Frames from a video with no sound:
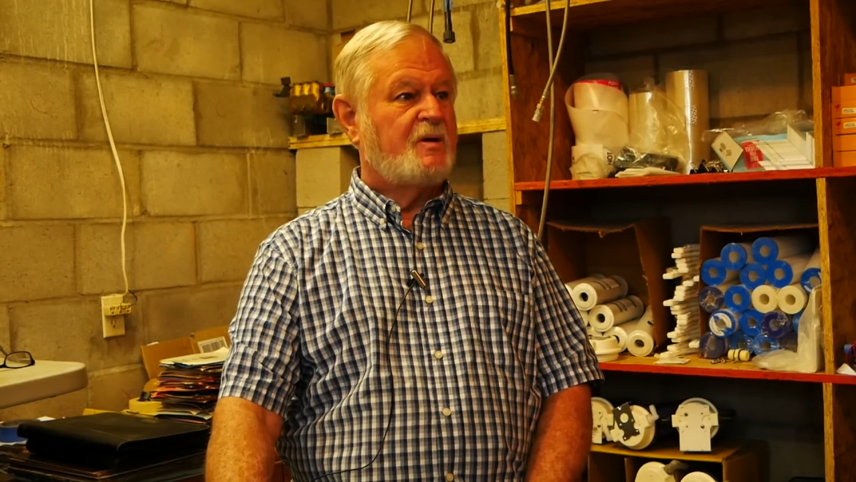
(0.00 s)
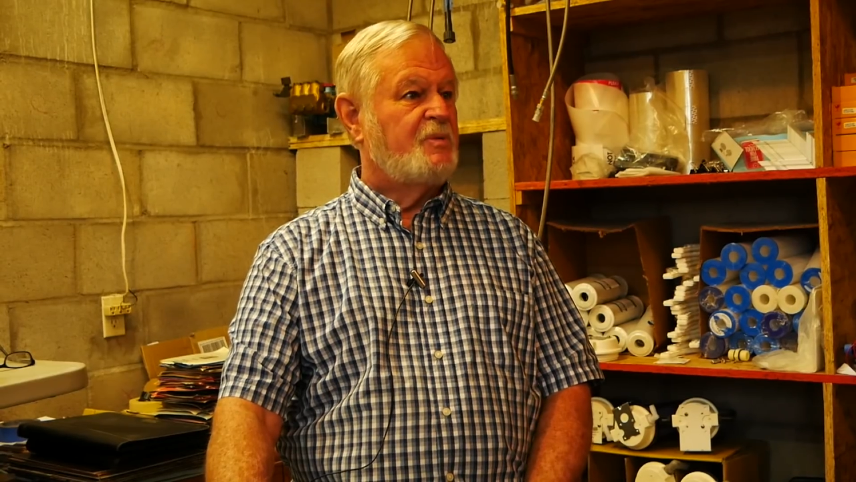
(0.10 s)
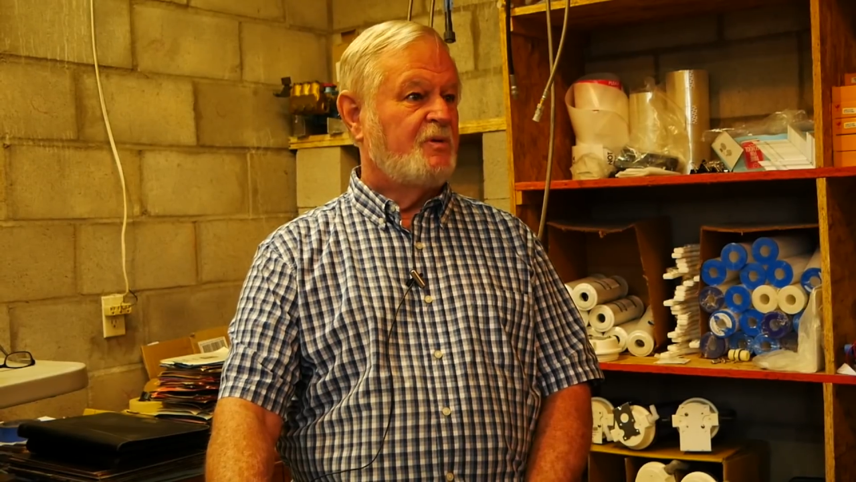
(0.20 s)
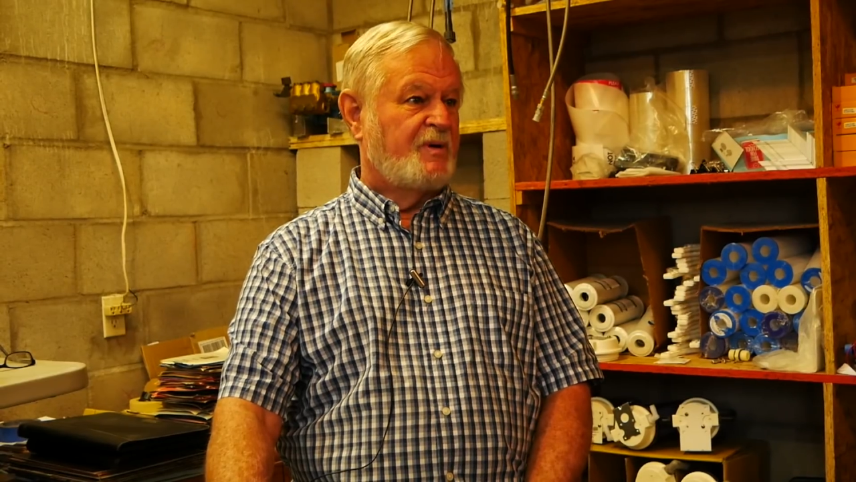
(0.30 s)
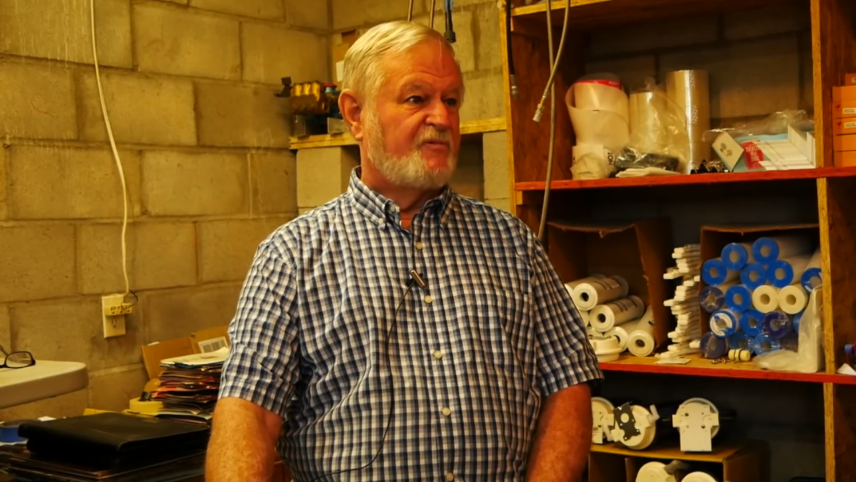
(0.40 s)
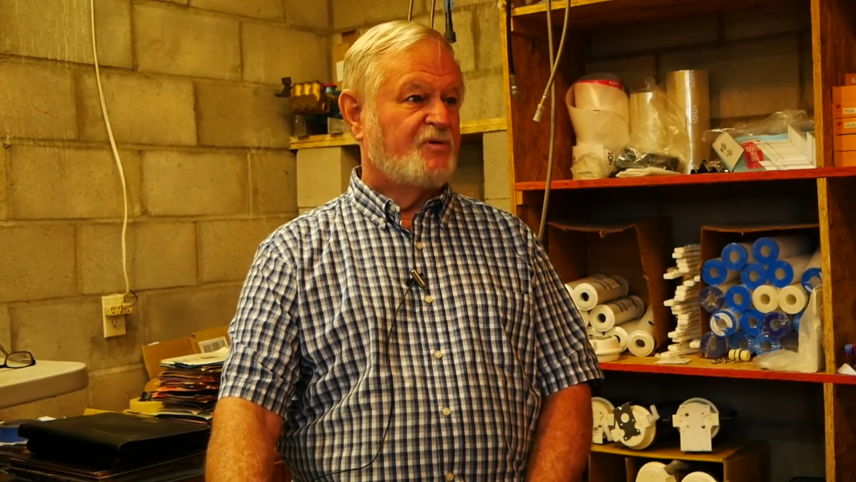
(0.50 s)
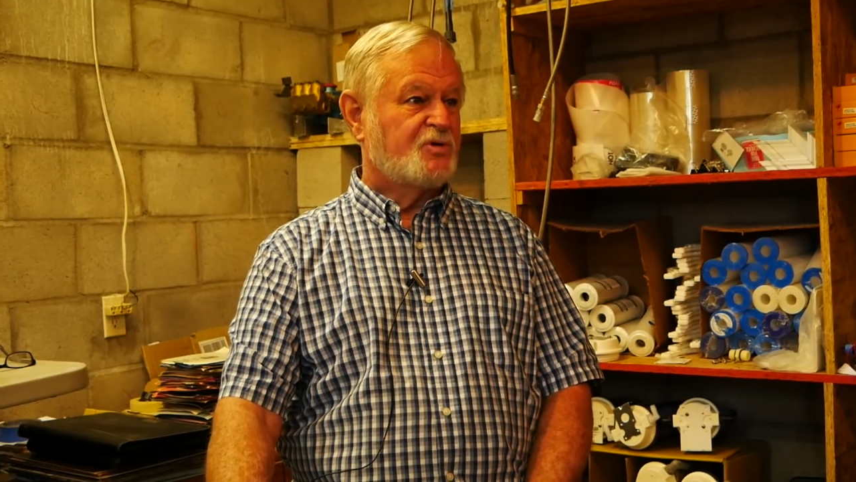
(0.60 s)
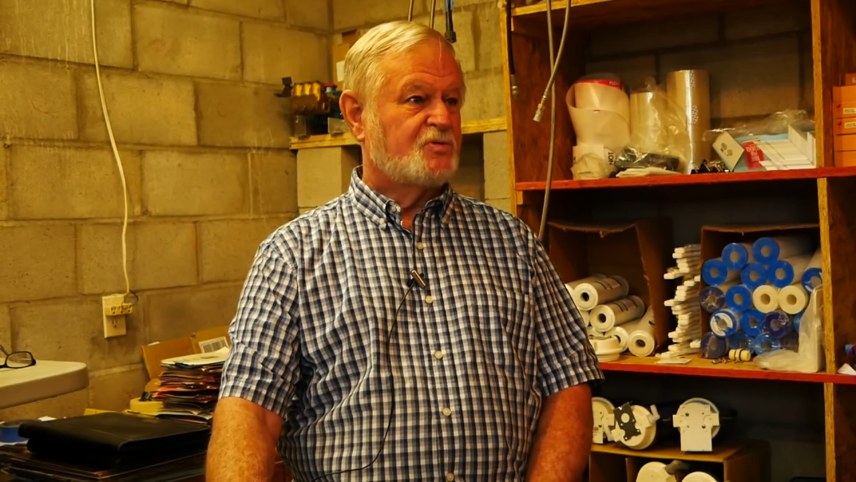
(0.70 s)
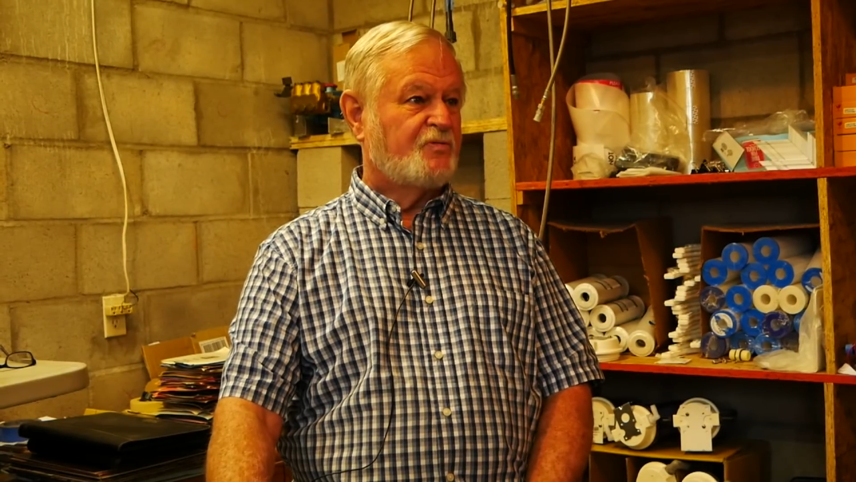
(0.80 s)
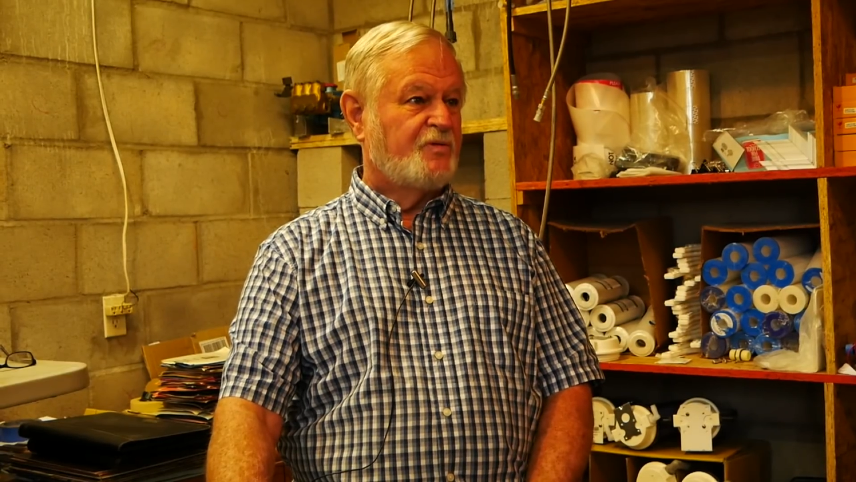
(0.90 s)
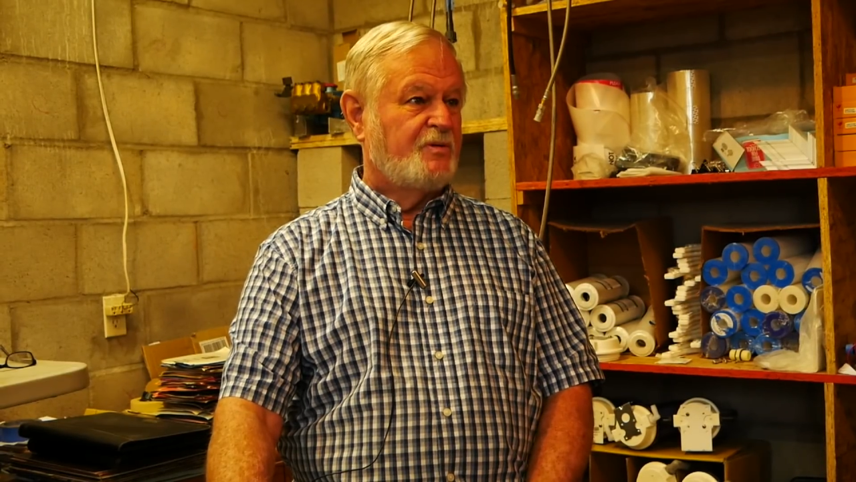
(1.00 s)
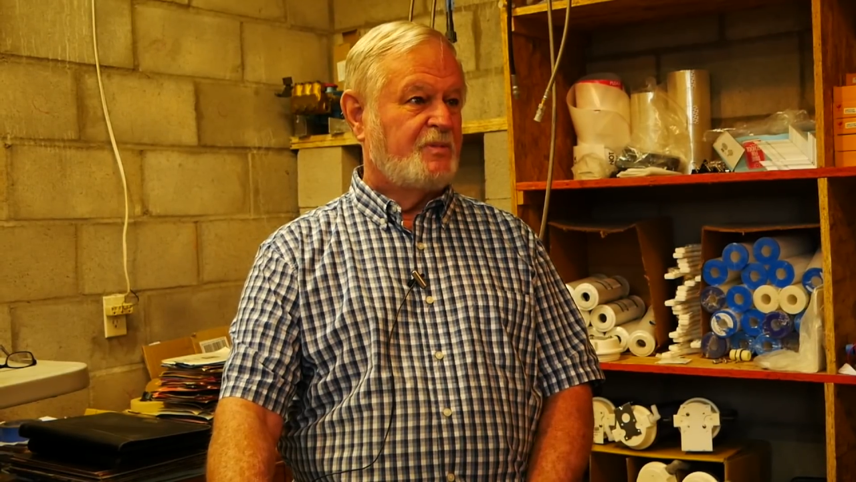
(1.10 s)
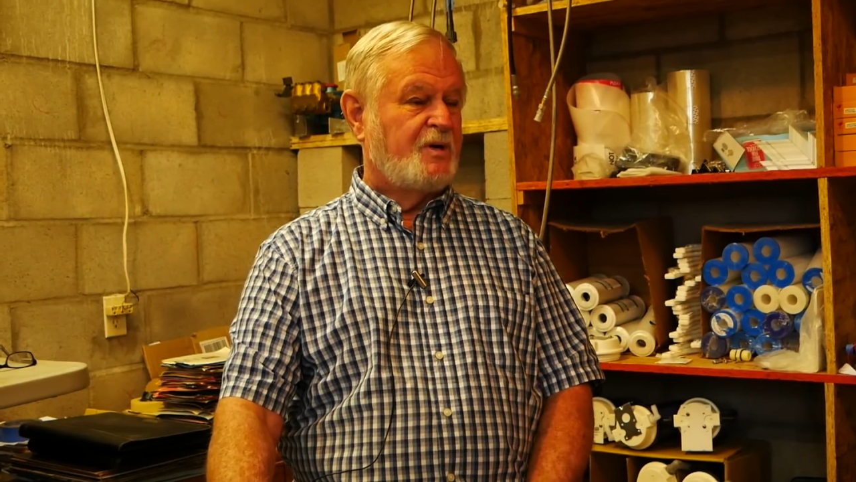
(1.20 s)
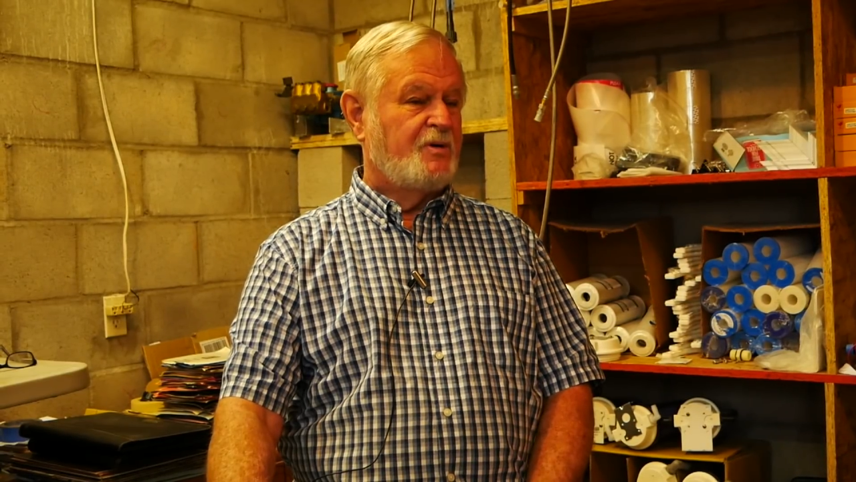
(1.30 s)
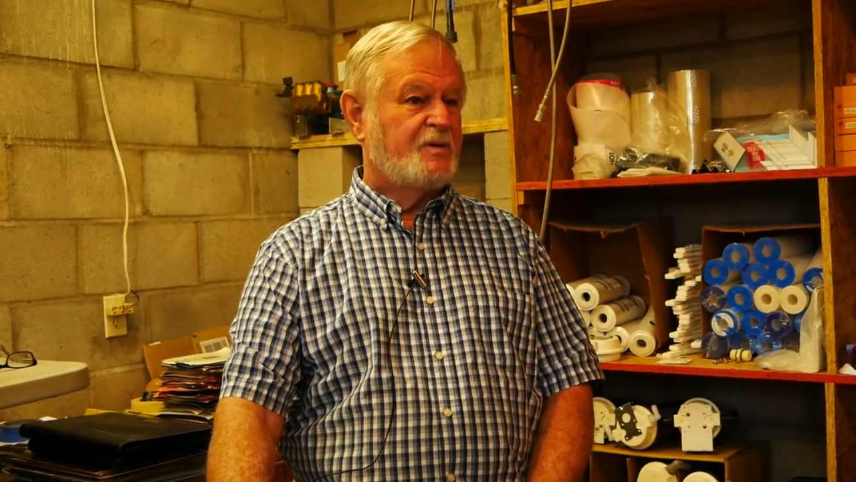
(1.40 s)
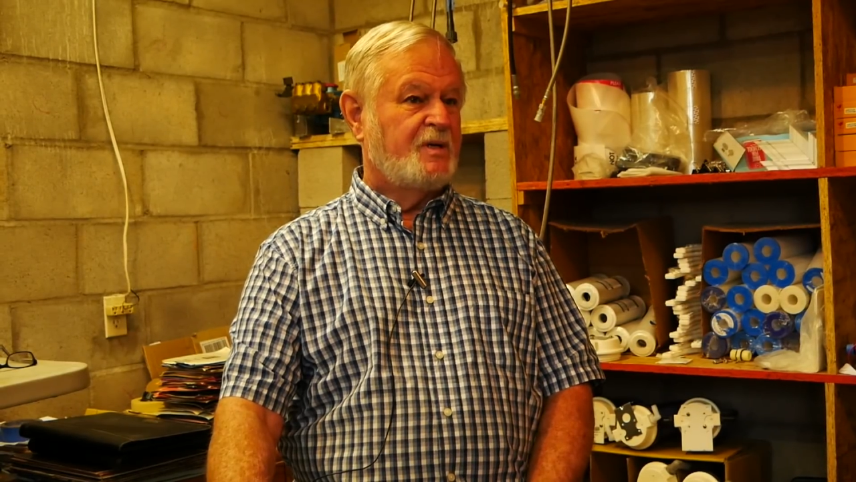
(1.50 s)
built my first one for the boat.